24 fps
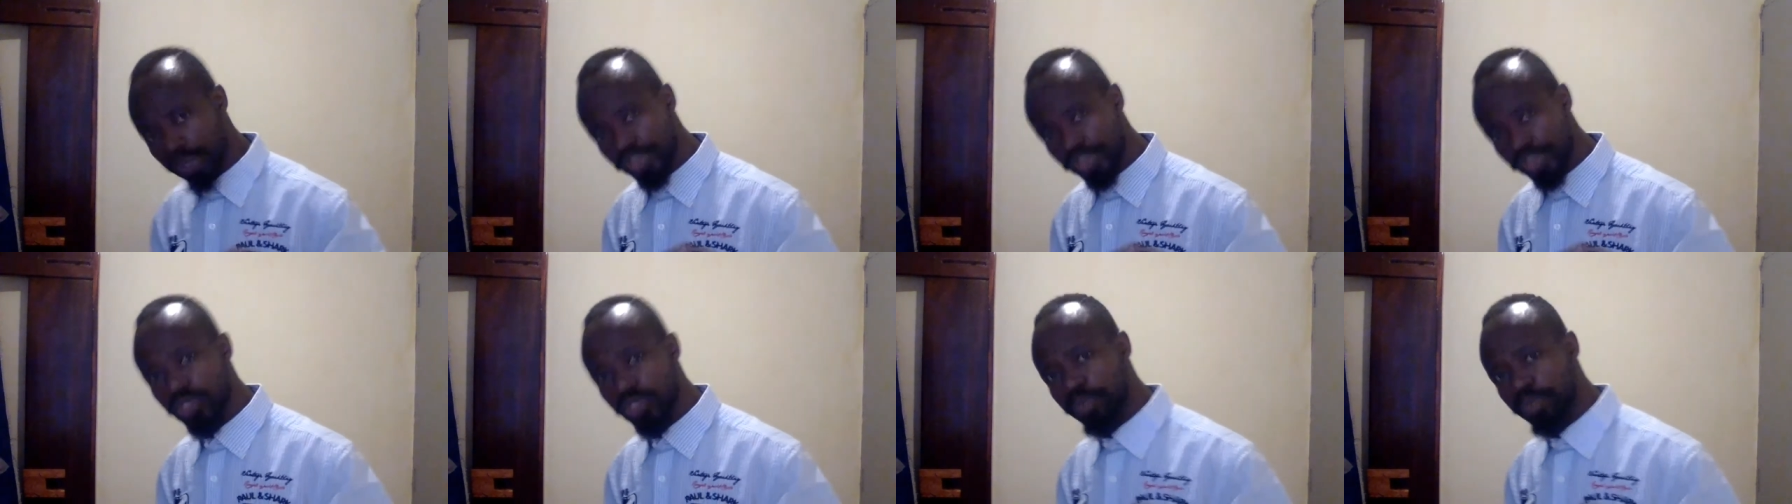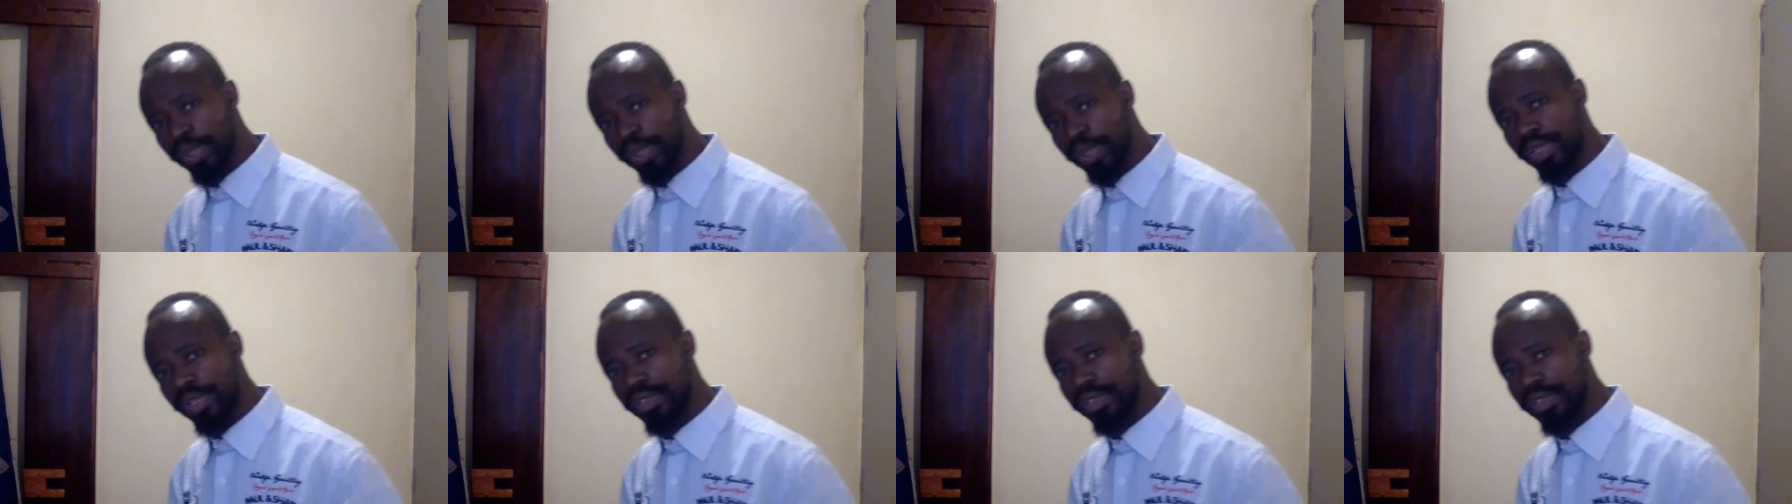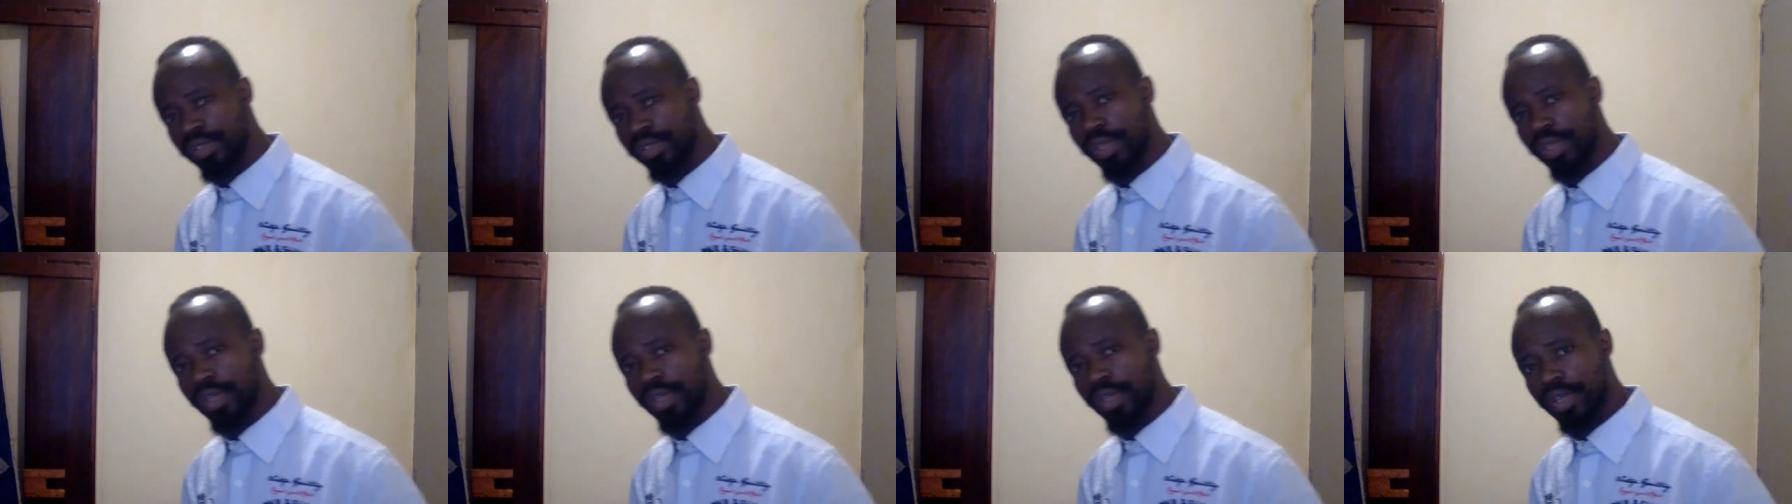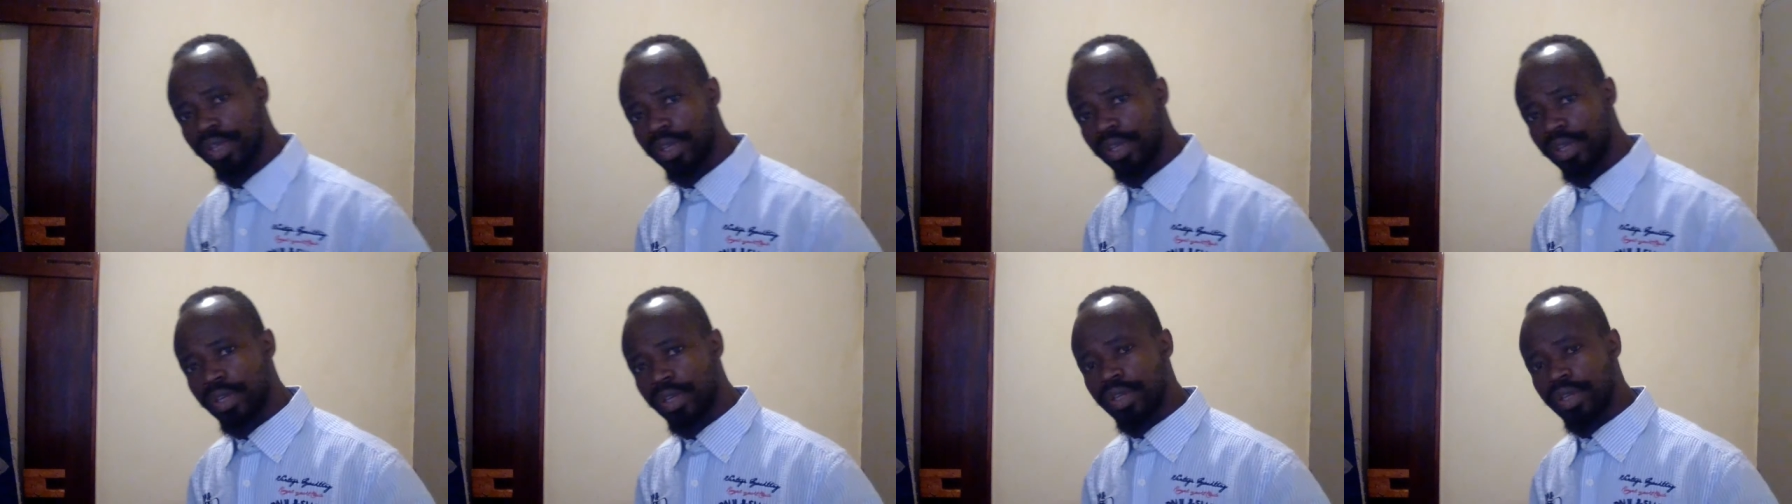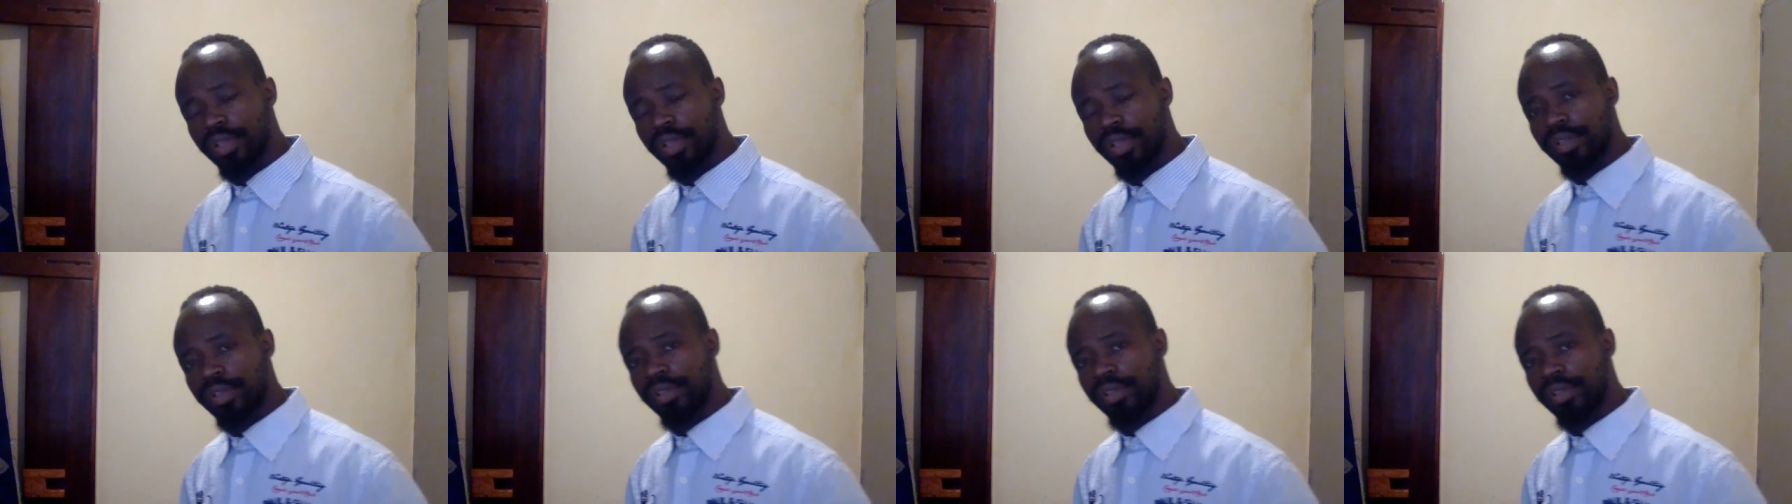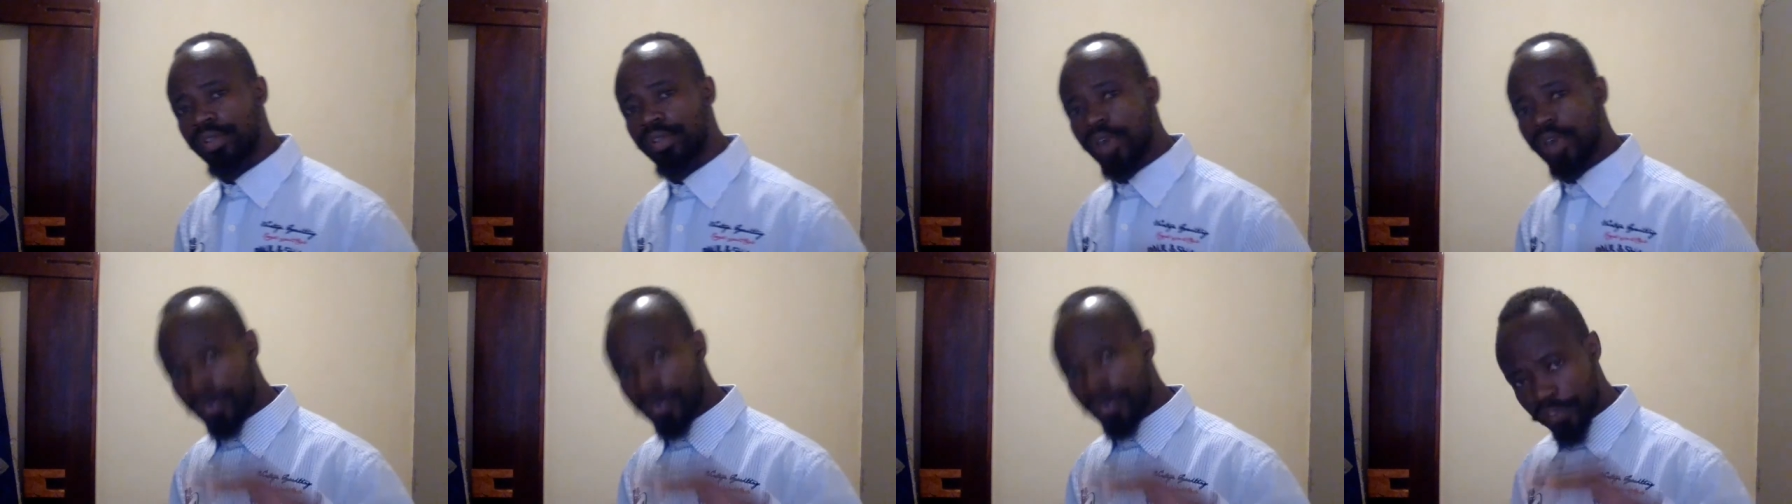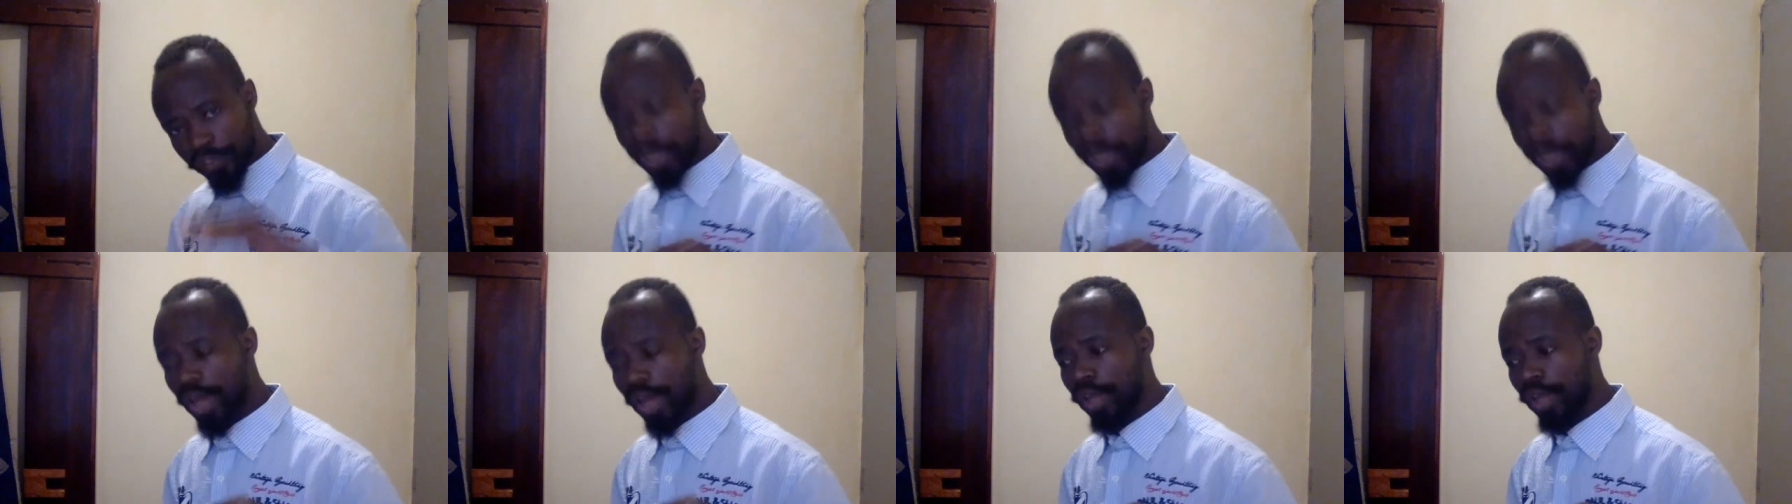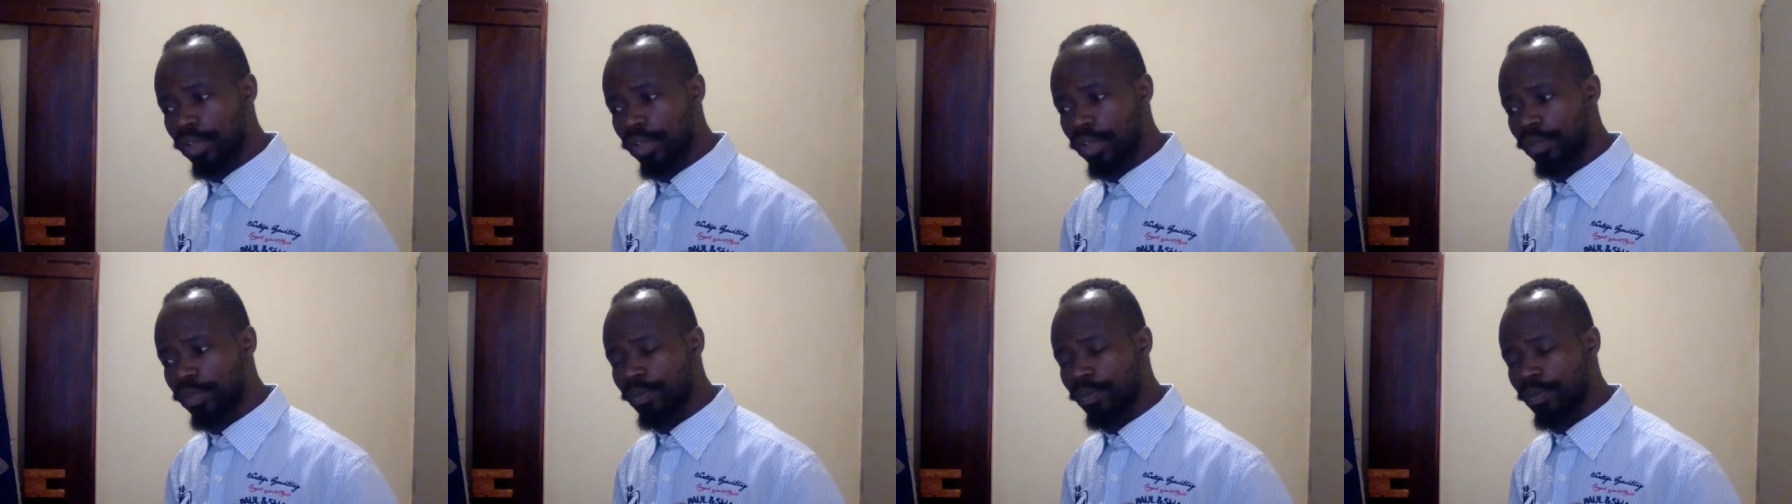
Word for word: Spirit of God.